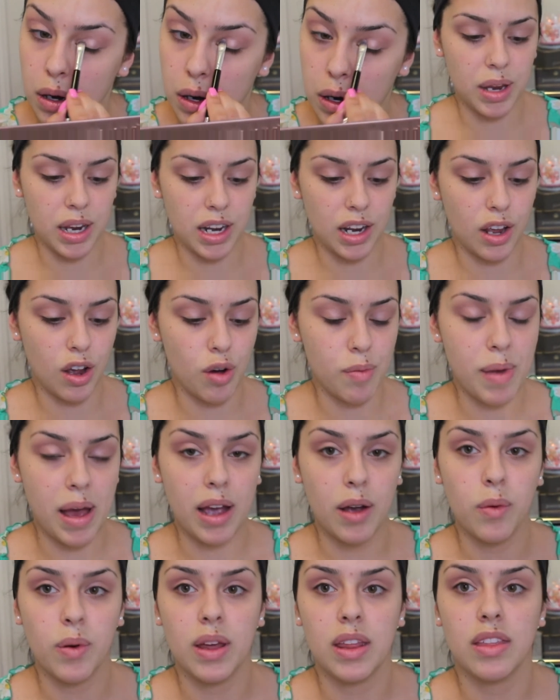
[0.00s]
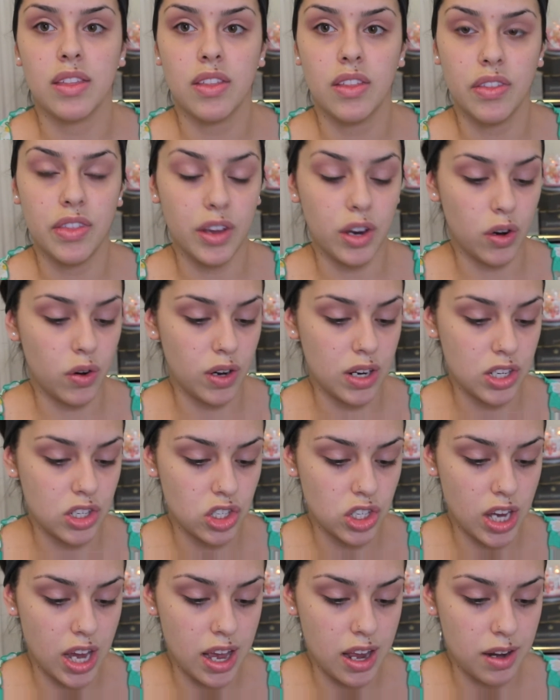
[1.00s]
I'm going to go back with the crease
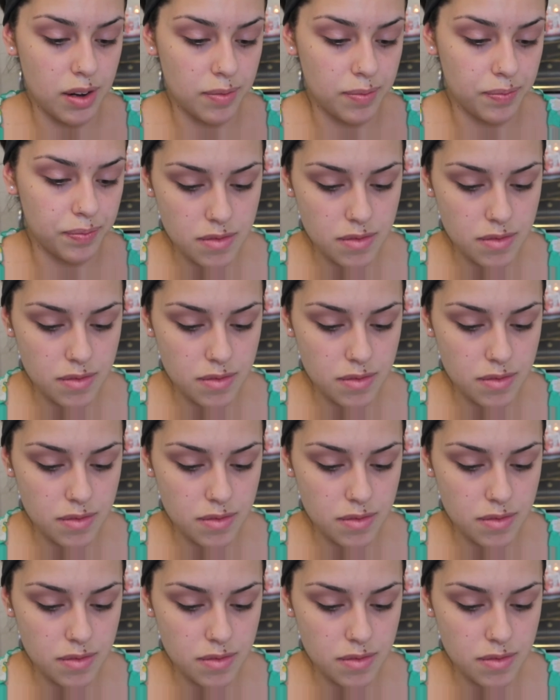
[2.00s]
shade.